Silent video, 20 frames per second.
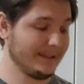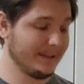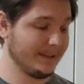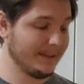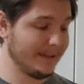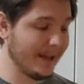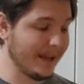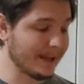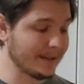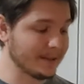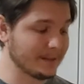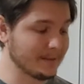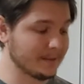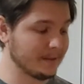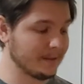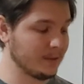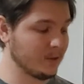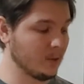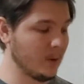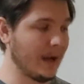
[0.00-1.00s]
Next,
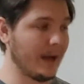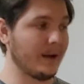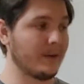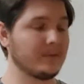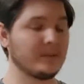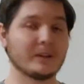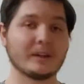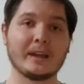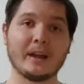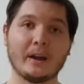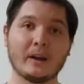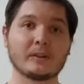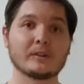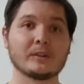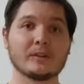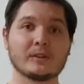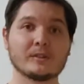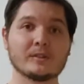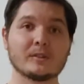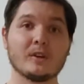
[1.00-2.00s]
you have the
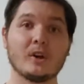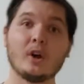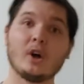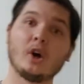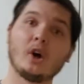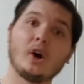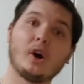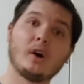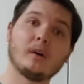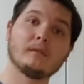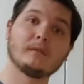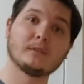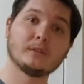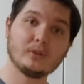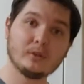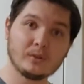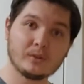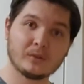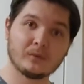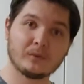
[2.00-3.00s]
characters of
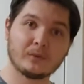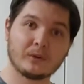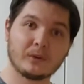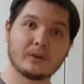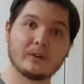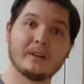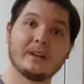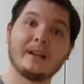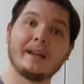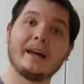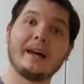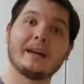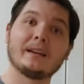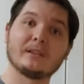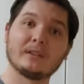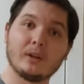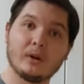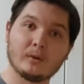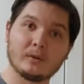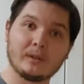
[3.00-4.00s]
Lucifer
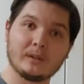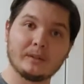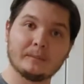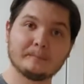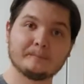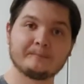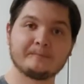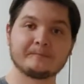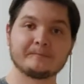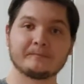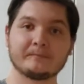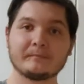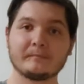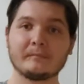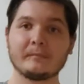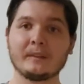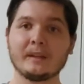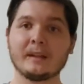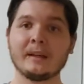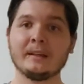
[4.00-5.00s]
and Loki.
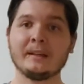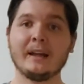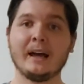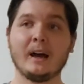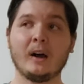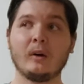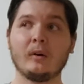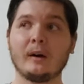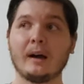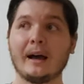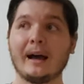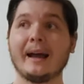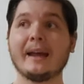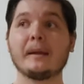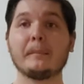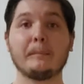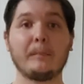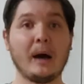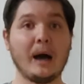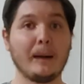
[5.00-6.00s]
Now,
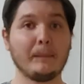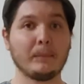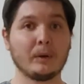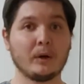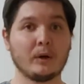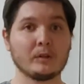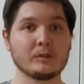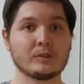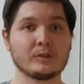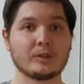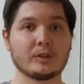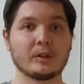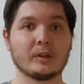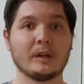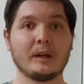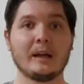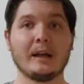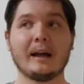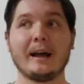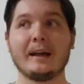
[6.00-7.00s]
in pop
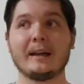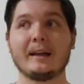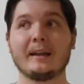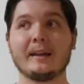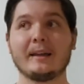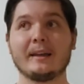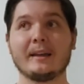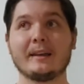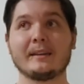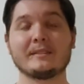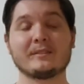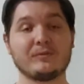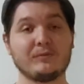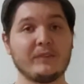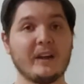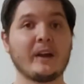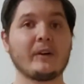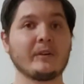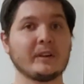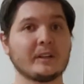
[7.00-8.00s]
culture, it's
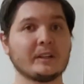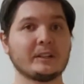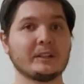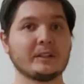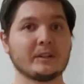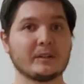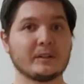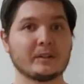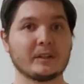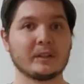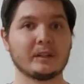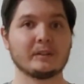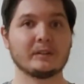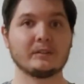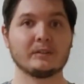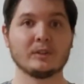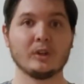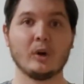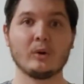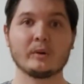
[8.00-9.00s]
very clear that
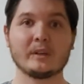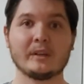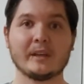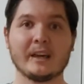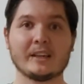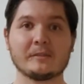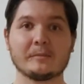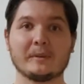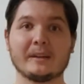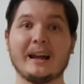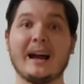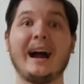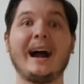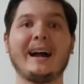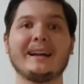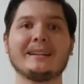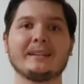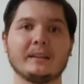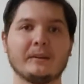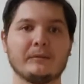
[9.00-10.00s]
Loki has been
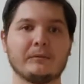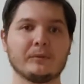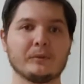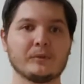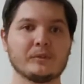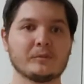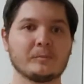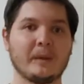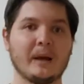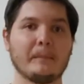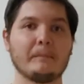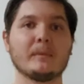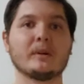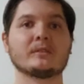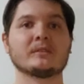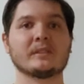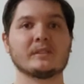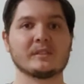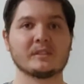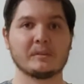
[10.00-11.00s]
highly influenced by
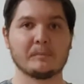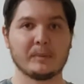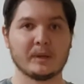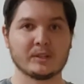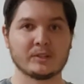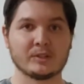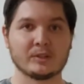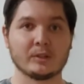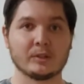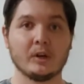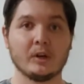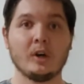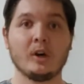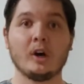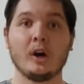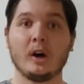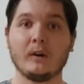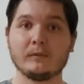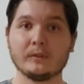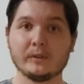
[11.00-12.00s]
Milton's depiction
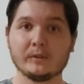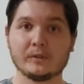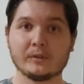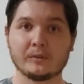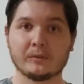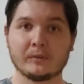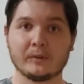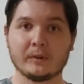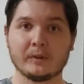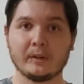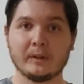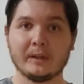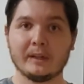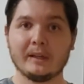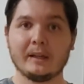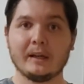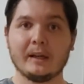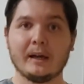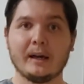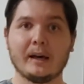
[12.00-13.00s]
of Lucifer.
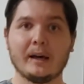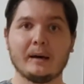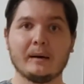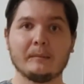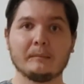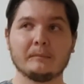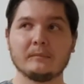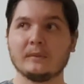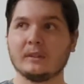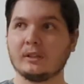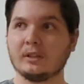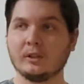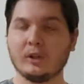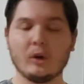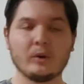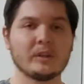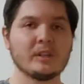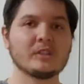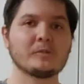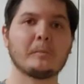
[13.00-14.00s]

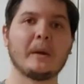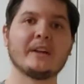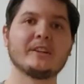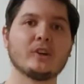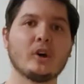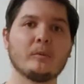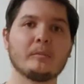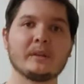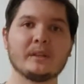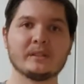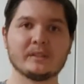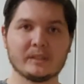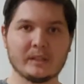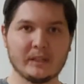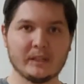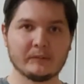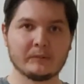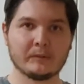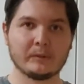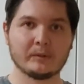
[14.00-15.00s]
Loki is by no means
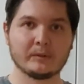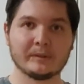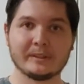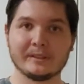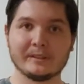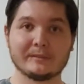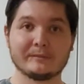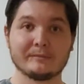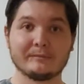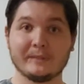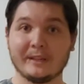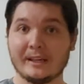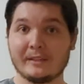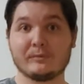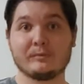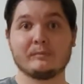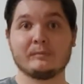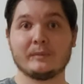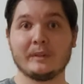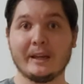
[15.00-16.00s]
evil. He's,
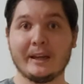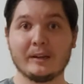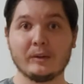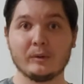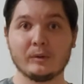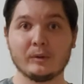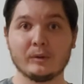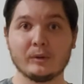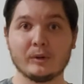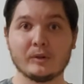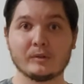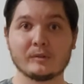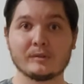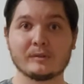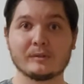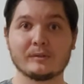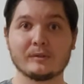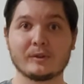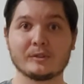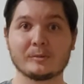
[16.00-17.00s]
as anyone who
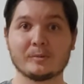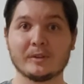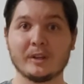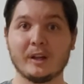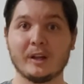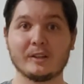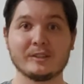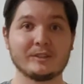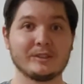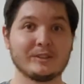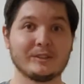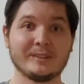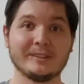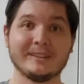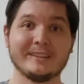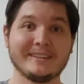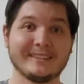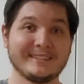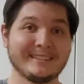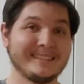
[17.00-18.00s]
knows Norse
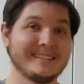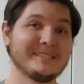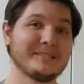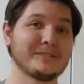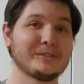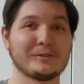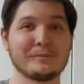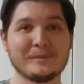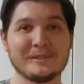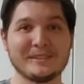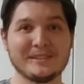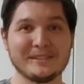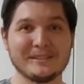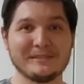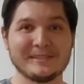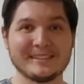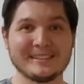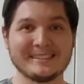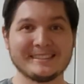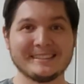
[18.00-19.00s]
mythology, he's just
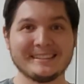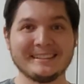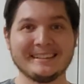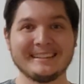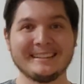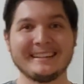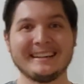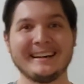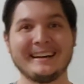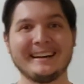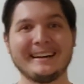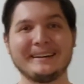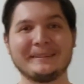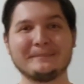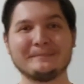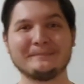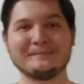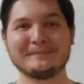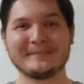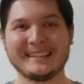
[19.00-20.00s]
mischievous.
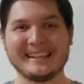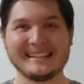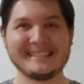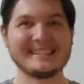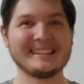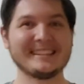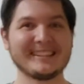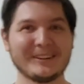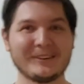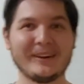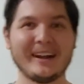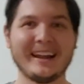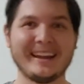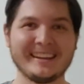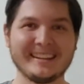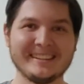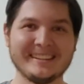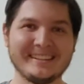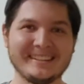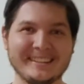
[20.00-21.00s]
He's in the gray.
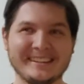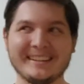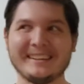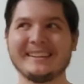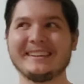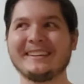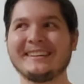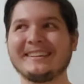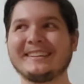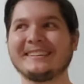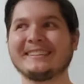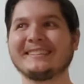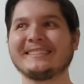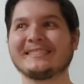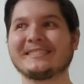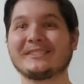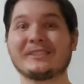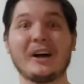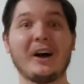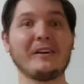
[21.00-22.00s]
He
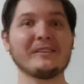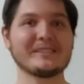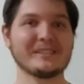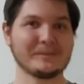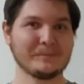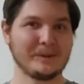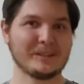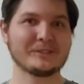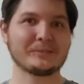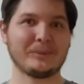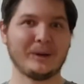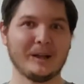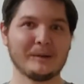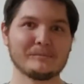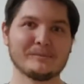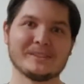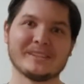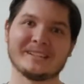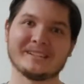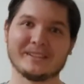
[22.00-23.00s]
solves as much
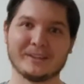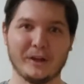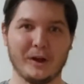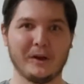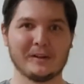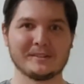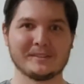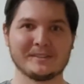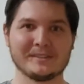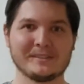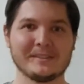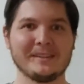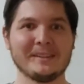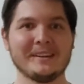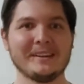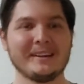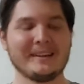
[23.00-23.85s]
problems as he causes.